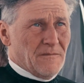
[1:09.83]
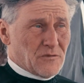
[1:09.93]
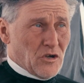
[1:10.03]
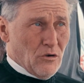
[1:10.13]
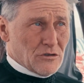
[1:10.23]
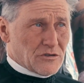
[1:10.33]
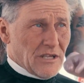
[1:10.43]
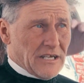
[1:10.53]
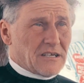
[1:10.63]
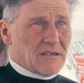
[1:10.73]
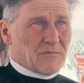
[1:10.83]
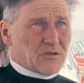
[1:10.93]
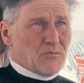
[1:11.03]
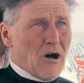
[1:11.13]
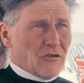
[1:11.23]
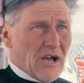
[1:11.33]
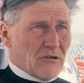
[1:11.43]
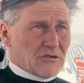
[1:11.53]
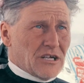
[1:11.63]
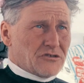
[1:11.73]
So it was like small
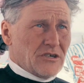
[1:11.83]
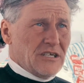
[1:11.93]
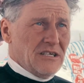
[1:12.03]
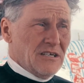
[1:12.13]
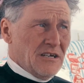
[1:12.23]
town, country,